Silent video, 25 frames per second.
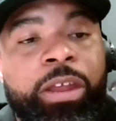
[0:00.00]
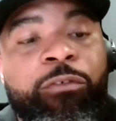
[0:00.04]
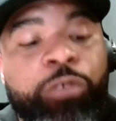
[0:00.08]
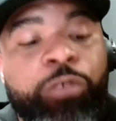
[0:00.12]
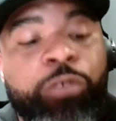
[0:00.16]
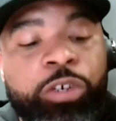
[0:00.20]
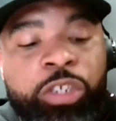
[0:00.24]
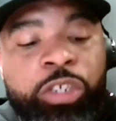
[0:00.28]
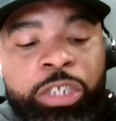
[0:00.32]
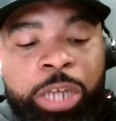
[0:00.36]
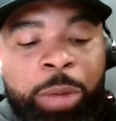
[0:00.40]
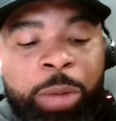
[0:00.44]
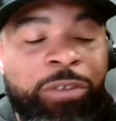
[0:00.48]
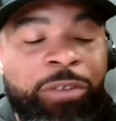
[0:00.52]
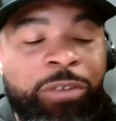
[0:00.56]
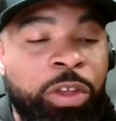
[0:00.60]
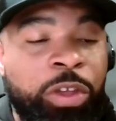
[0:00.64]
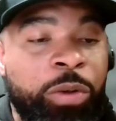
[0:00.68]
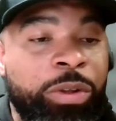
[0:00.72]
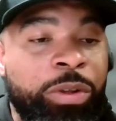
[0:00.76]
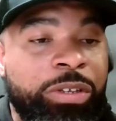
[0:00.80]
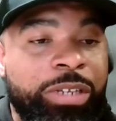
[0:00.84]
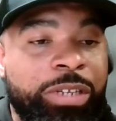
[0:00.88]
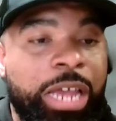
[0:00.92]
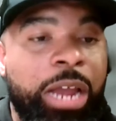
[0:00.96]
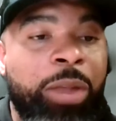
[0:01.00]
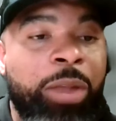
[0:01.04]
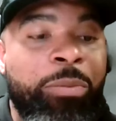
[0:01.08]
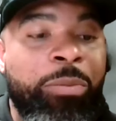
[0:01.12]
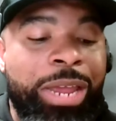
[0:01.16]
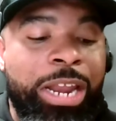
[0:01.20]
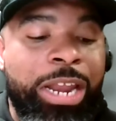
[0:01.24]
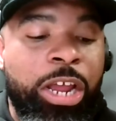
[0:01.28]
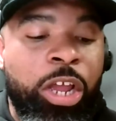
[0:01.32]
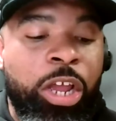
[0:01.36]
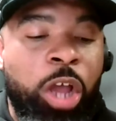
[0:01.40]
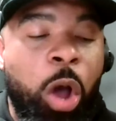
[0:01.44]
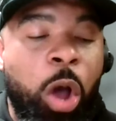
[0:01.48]
For some of you, it's going to
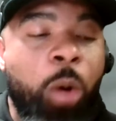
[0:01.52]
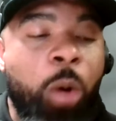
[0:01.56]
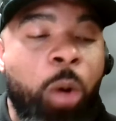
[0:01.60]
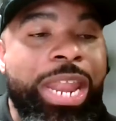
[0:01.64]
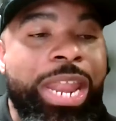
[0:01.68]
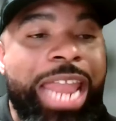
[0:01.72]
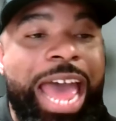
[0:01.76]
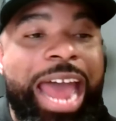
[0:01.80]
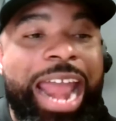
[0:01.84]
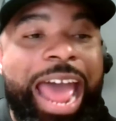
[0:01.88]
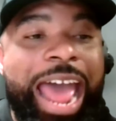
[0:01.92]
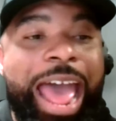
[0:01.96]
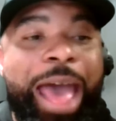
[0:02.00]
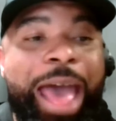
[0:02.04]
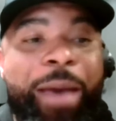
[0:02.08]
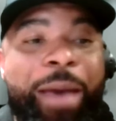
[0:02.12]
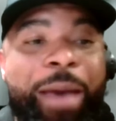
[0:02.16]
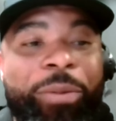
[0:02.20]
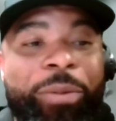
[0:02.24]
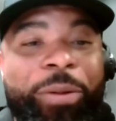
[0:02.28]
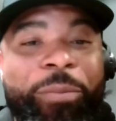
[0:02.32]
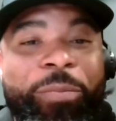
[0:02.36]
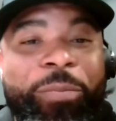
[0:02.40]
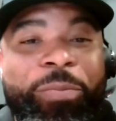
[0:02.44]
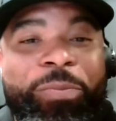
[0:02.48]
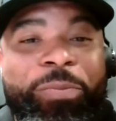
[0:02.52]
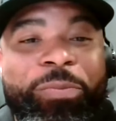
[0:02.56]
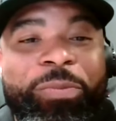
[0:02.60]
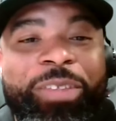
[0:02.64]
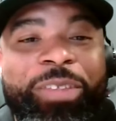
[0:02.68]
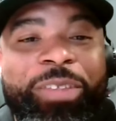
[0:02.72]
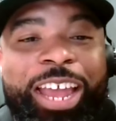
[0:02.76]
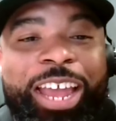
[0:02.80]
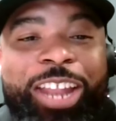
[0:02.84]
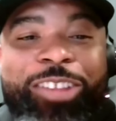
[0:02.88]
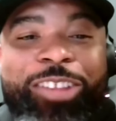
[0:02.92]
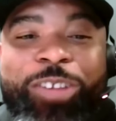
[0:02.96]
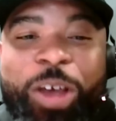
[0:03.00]
be to go in that app,
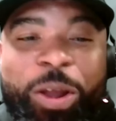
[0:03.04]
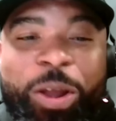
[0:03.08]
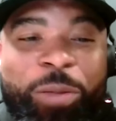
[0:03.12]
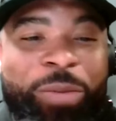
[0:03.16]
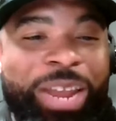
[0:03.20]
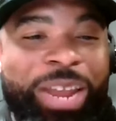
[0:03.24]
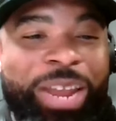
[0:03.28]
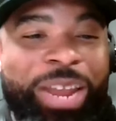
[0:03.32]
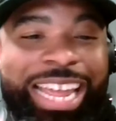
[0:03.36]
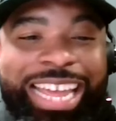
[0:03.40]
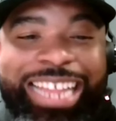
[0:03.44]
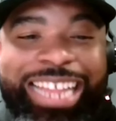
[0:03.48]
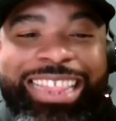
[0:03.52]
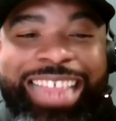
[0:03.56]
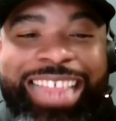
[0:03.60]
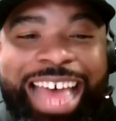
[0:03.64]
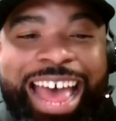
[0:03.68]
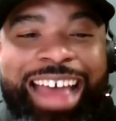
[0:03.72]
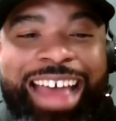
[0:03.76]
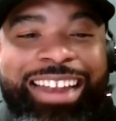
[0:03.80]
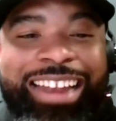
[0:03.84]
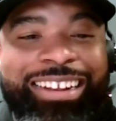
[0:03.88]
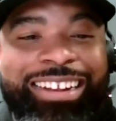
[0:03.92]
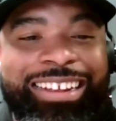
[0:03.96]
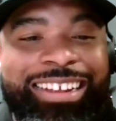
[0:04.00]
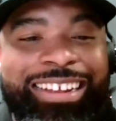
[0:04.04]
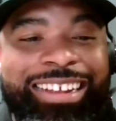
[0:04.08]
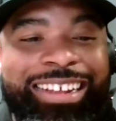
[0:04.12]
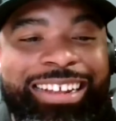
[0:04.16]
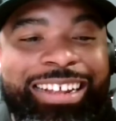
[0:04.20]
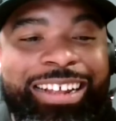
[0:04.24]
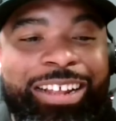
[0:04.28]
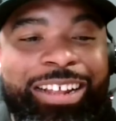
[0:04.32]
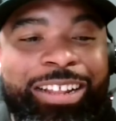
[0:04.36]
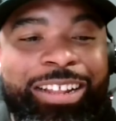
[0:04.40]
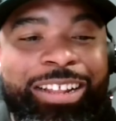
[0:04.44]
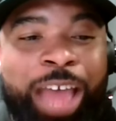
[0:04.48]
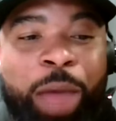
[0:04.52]
and it's going to be to get that
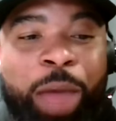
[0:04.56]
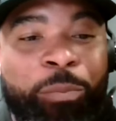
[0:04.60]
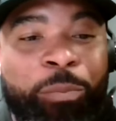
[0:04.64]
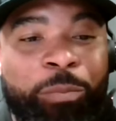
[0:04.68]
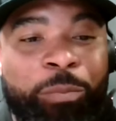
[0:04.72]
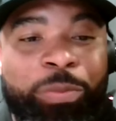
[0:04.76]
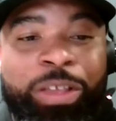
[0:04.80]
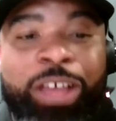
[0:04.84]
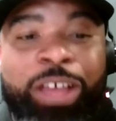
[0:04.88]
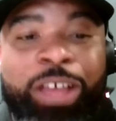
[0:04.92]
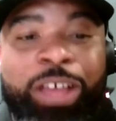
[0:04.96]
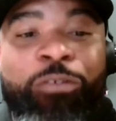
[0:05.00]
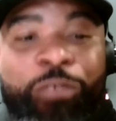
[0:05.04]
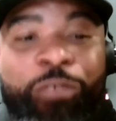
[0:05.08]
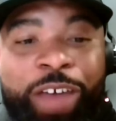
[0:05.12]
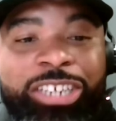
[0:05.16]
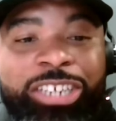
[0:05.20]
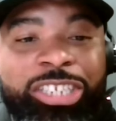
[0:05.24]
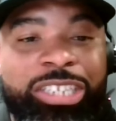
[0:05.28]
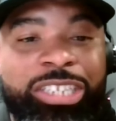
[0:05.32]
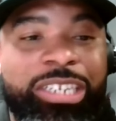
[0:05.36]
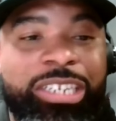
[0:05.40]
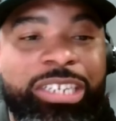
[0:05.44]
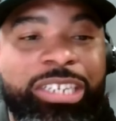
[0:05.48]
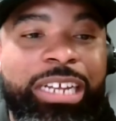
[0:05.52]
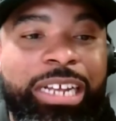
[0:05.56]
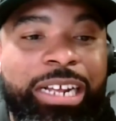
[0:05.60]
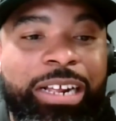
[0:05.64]
confession.